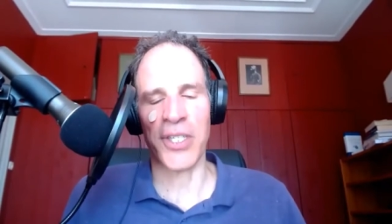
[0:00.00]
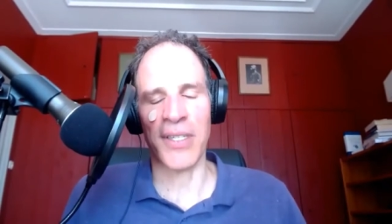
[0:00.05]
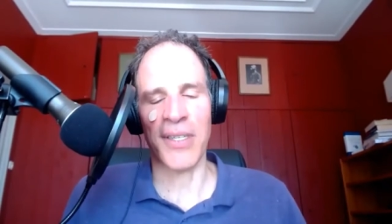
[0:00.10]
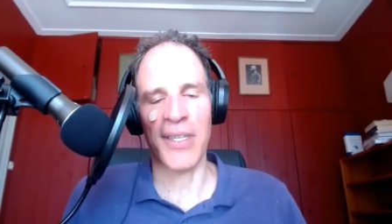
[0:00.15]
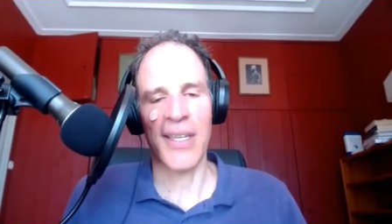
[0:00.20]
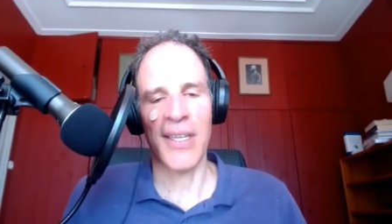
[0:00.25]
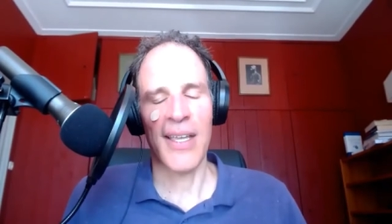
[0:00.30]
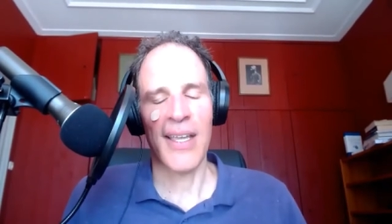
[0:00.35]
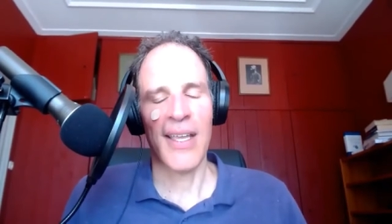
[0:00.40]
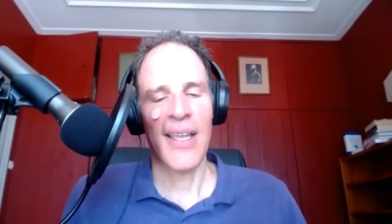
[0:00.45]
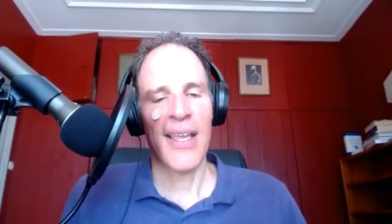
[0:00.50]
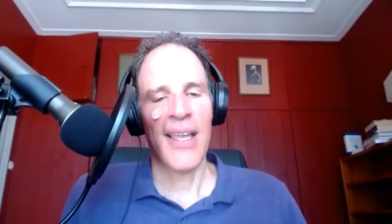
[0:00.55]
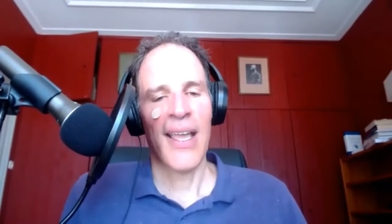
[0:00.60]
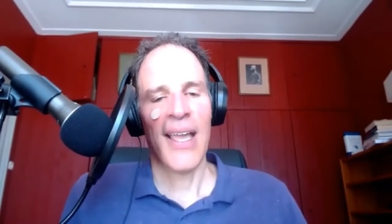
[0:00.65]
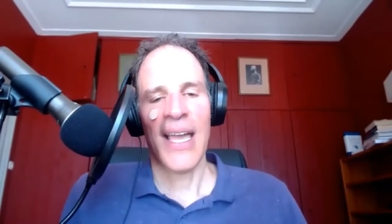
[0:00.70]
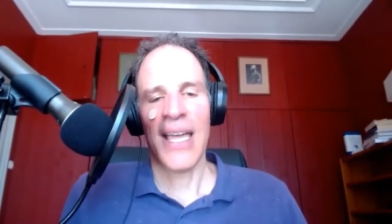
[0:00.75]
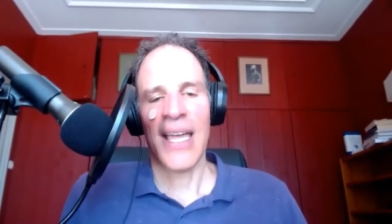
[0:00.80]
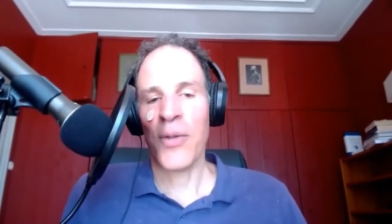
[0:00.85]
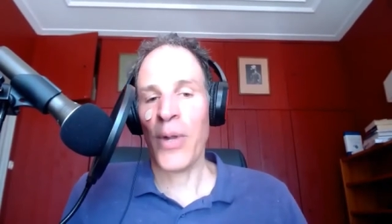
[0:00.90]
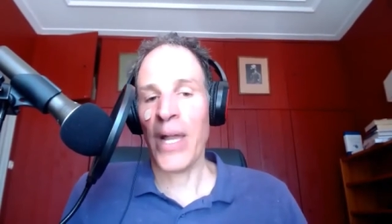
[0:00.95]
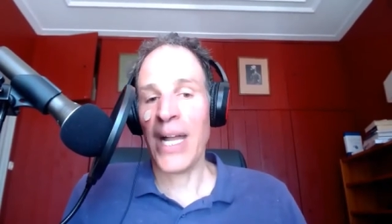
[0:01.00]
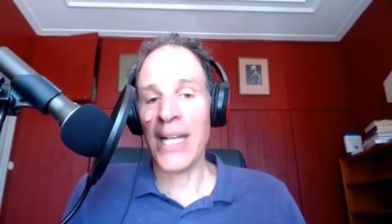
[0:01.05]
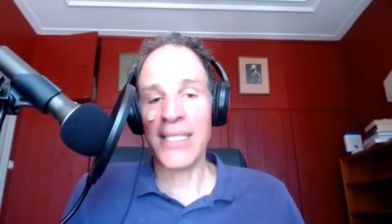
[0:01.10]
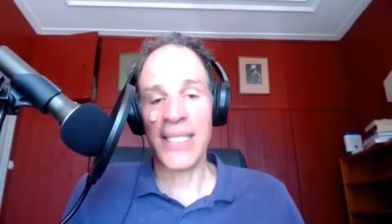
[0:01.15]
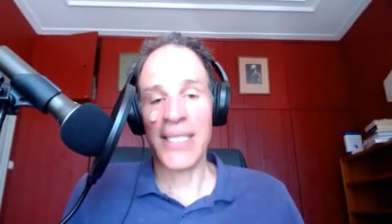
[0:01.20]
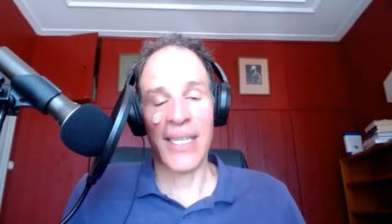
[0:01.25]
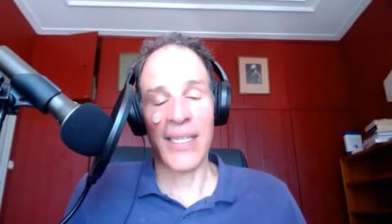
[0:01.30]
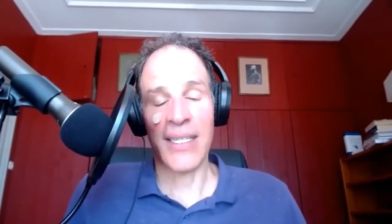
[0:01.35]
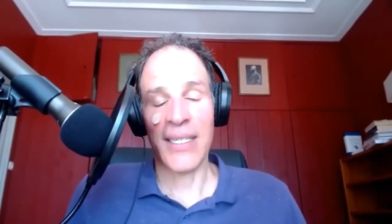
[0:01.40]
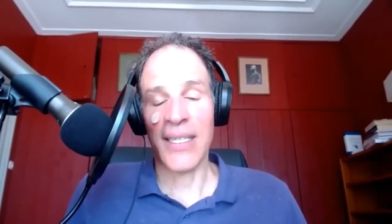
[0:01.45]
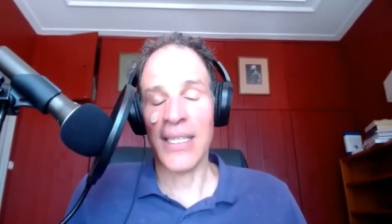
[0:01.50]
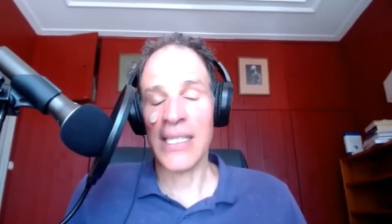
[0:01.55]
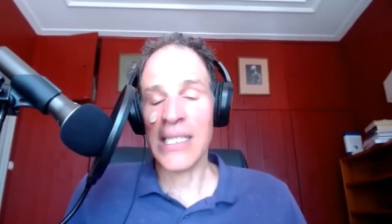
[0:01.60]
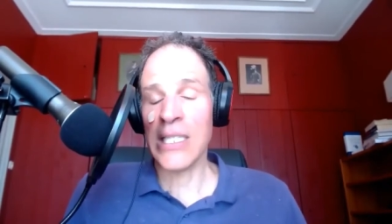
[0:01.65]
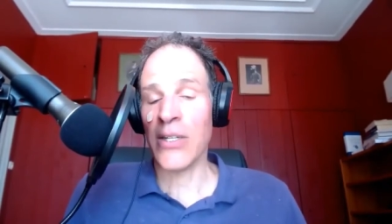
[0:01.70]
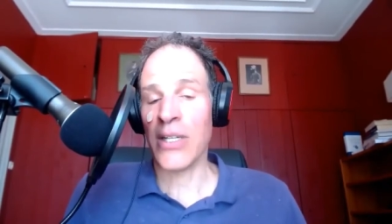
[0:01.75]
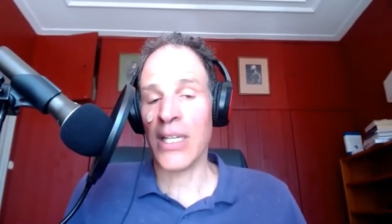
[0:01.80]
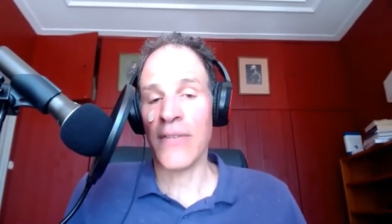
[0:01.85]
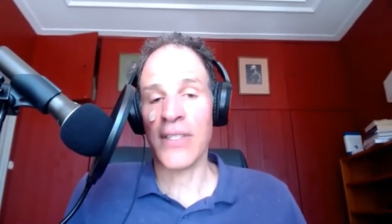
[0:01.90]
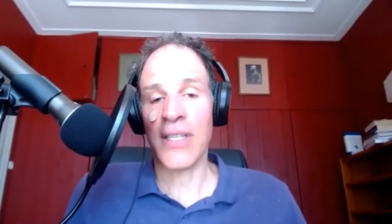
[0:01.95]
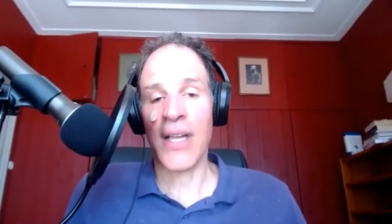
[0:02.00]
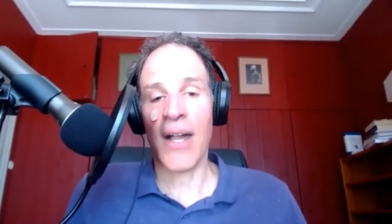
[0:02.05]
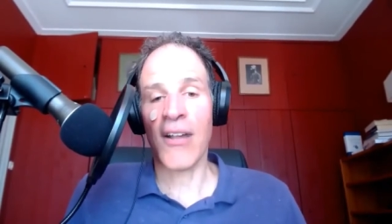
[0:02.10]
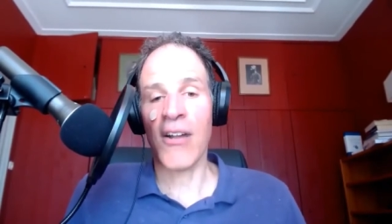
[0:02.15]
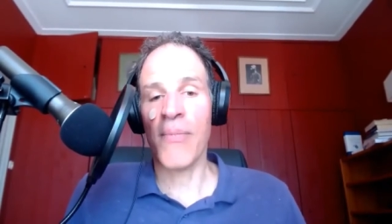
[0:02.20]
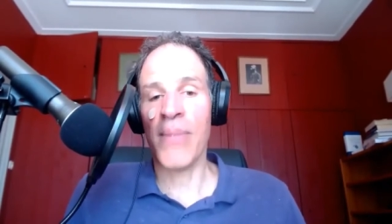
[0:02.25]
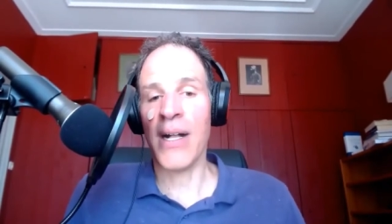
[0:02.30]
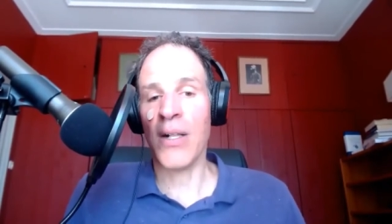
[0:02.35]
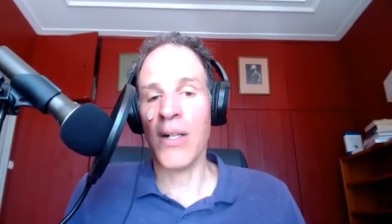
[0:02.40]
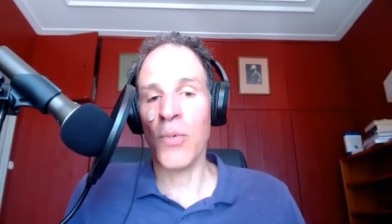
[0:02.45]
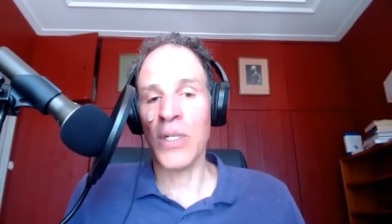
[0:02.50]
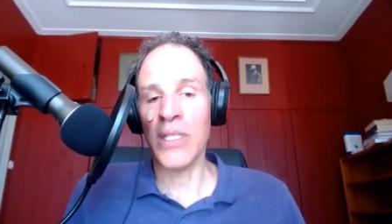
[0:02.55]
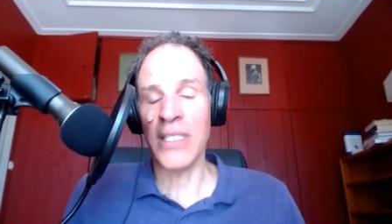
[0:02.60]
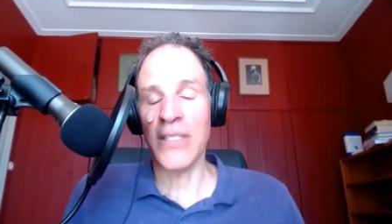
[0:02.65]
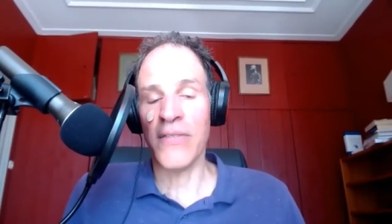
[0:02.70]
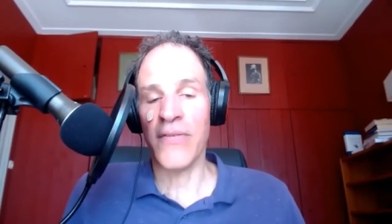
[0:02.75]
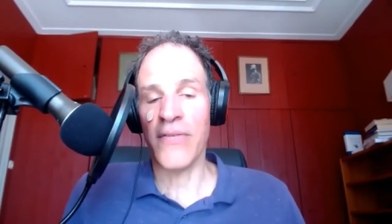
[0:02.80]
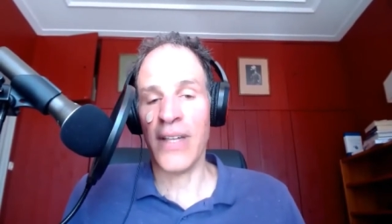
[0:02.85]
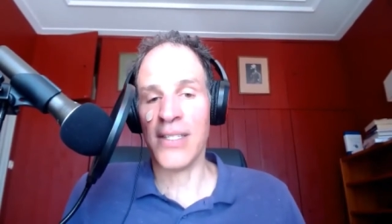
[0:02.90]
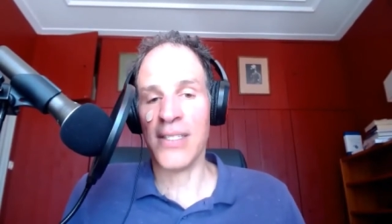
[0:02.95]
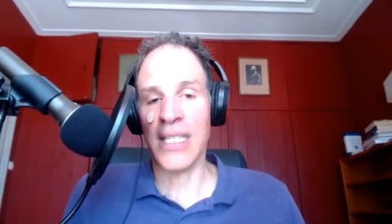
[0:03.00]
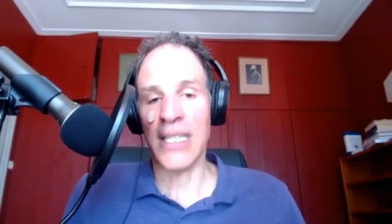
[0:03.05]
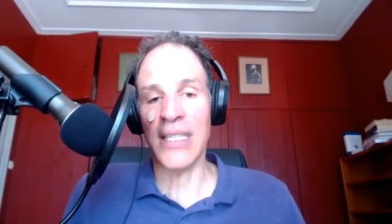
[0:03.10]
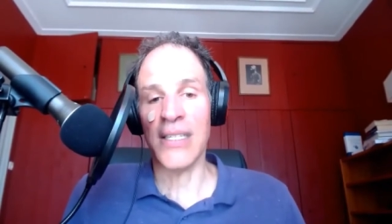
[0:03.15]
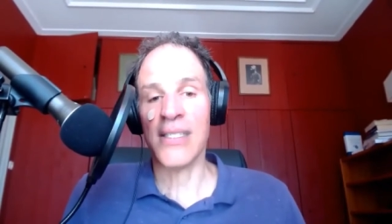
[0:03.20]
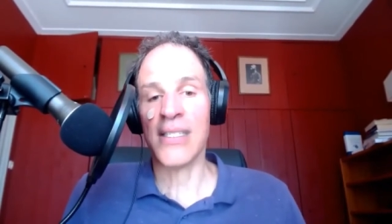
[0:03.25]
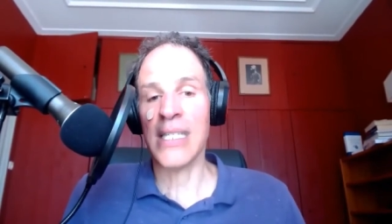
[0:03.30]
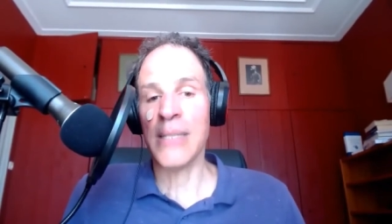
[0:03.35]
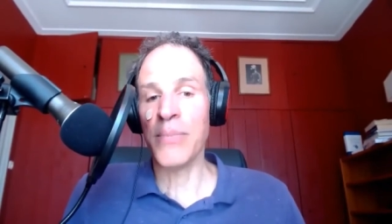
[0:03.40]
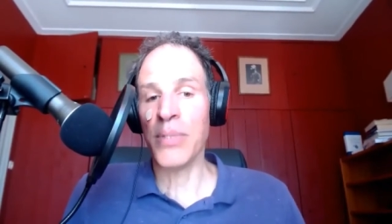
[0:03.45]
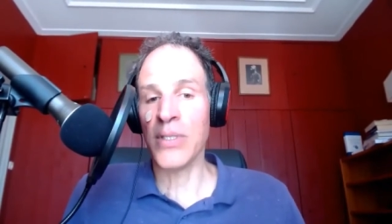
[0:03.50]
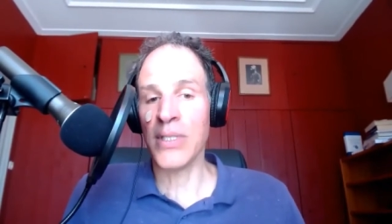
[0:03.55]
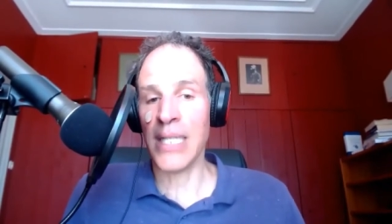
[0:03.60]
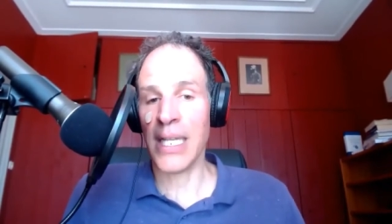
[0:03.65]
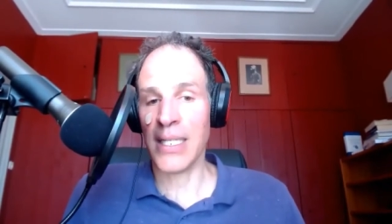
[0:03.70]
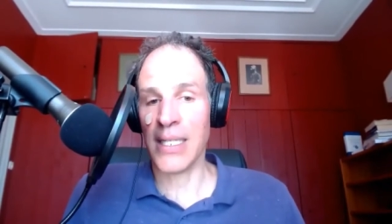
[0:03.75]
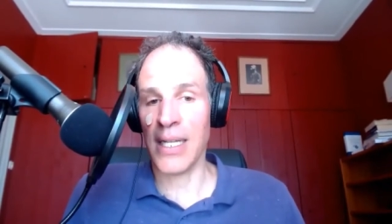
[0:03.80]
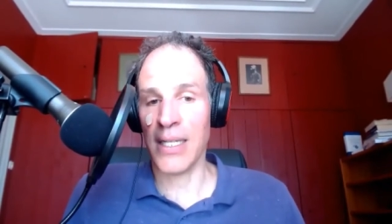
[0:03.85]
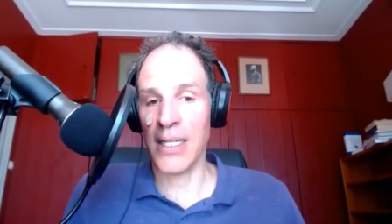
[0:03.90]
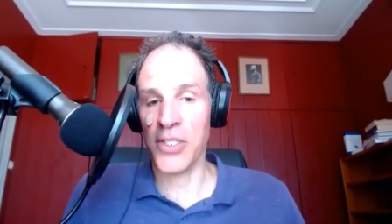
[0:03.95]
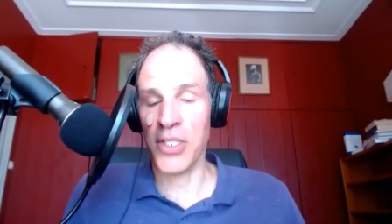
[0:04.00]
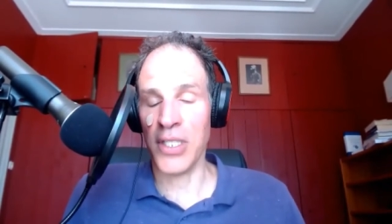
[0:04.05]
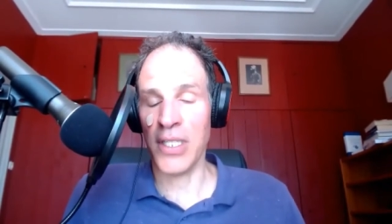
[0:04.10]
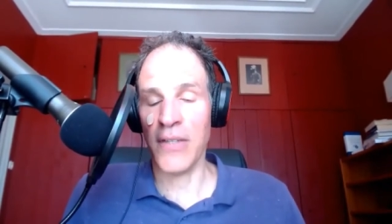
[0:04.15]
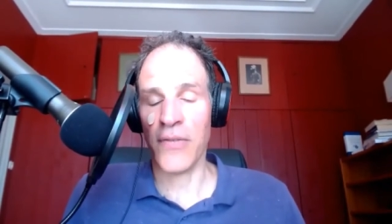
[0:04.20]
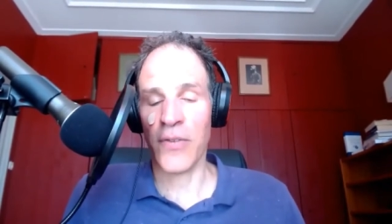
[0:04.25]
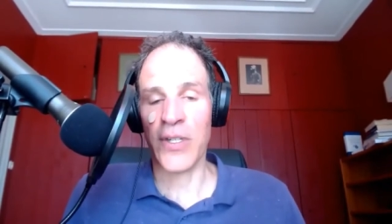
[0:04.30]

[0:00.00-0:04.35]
And the way I see it is look, if Taco Bell will invest in this simple technology for a